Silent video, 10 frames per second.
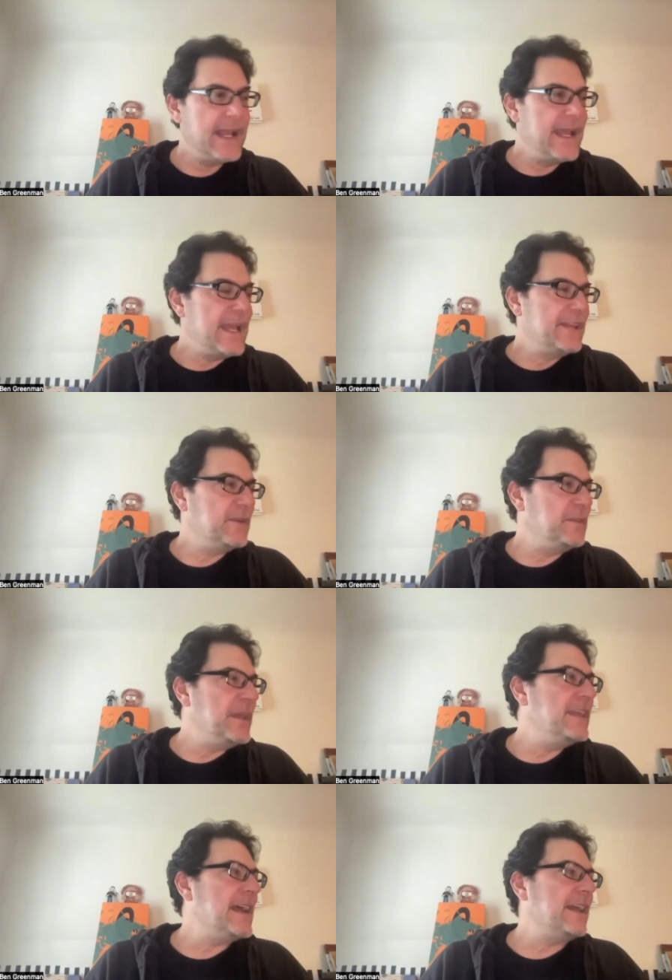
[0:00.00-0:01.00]
Mm-hmm. To
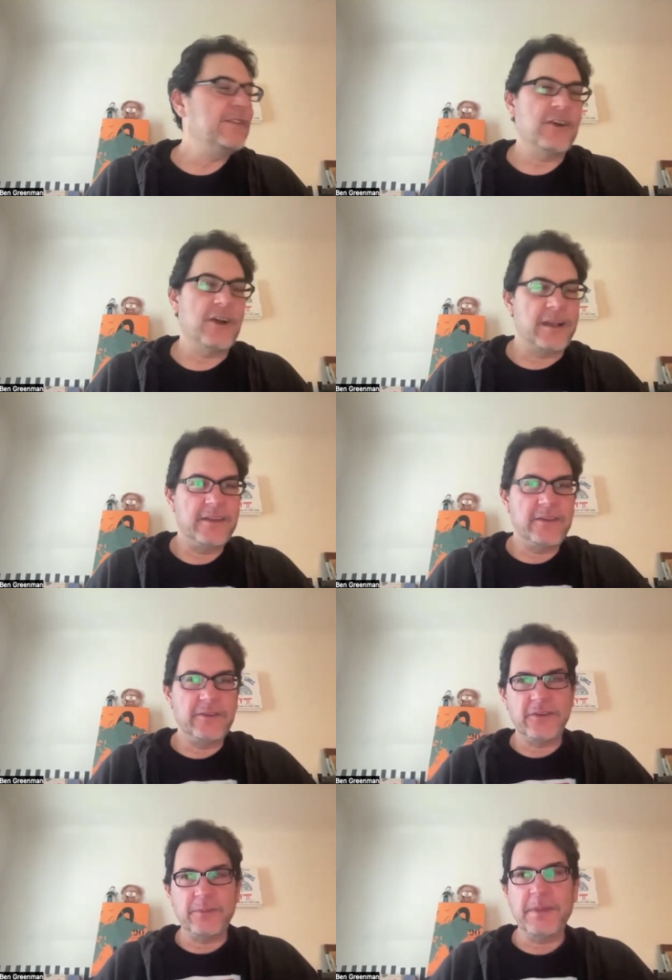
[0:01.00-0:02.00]
me, that song, and this is
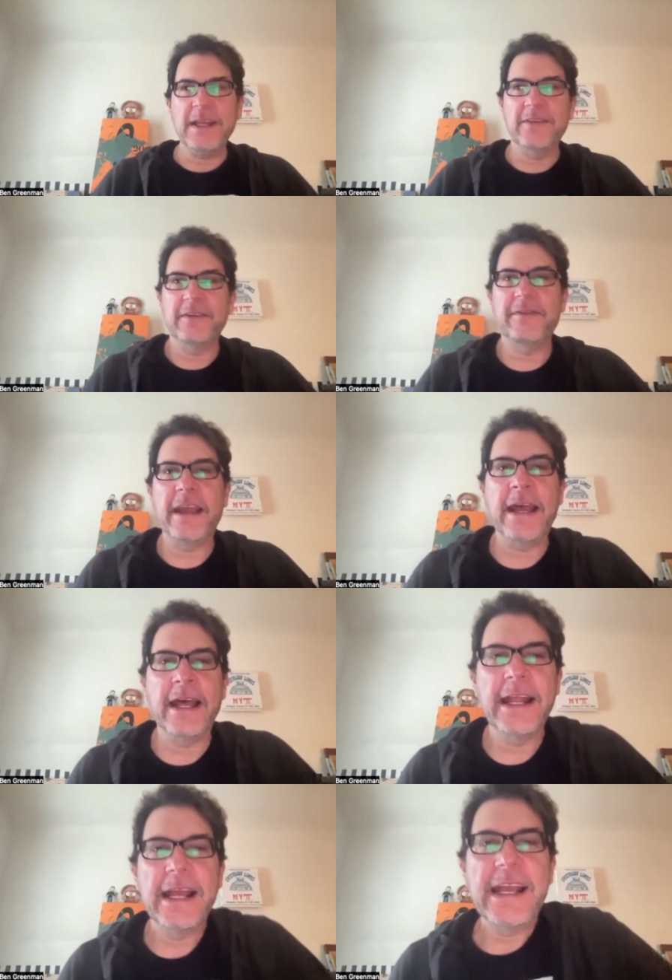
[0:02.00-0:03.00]
just me as a
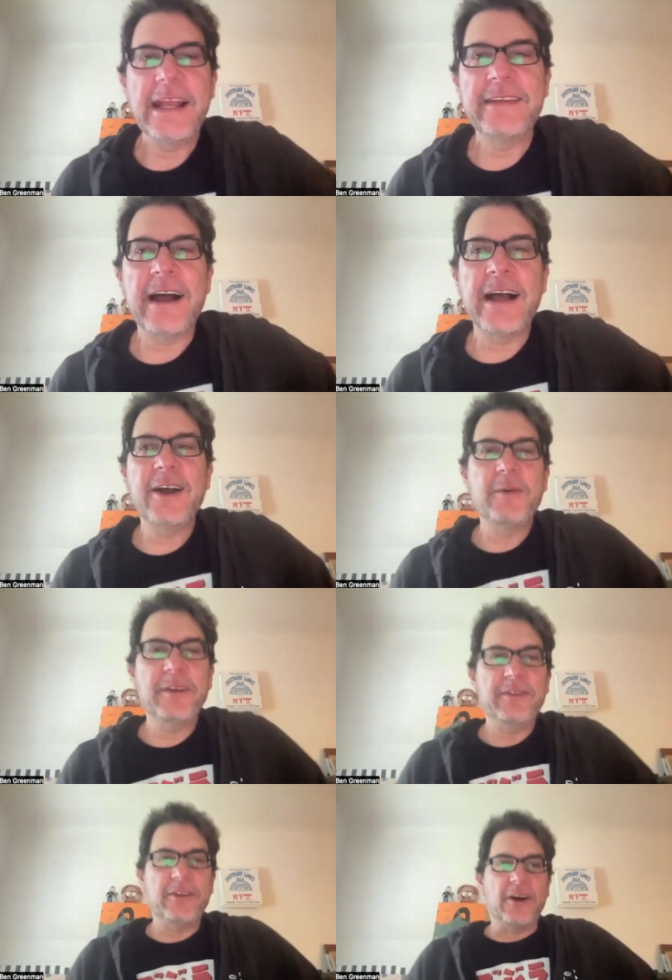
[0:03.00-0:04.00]
fan, is I
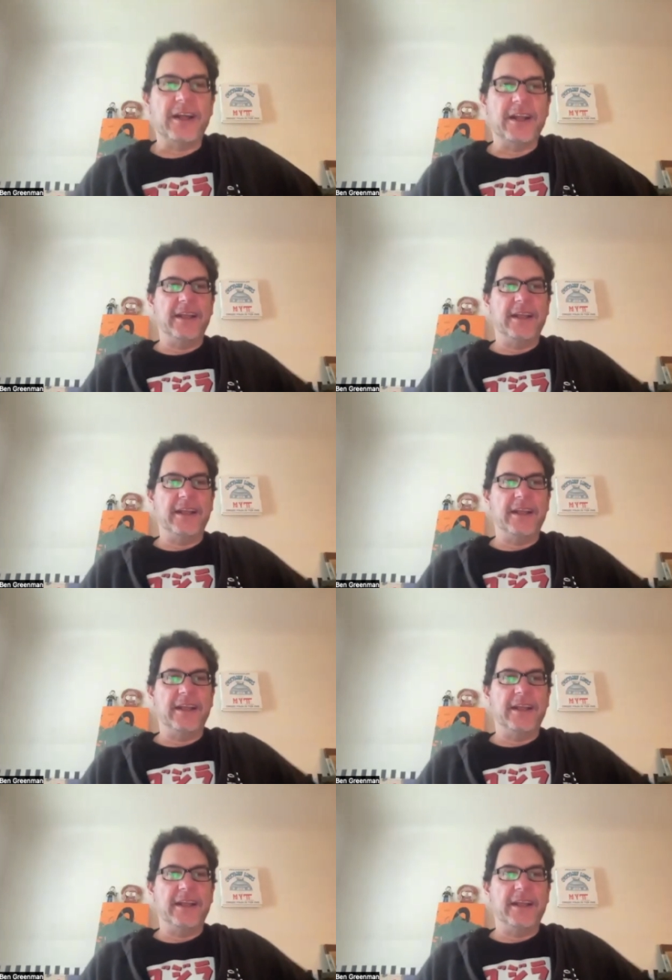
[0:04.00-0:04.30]
always thought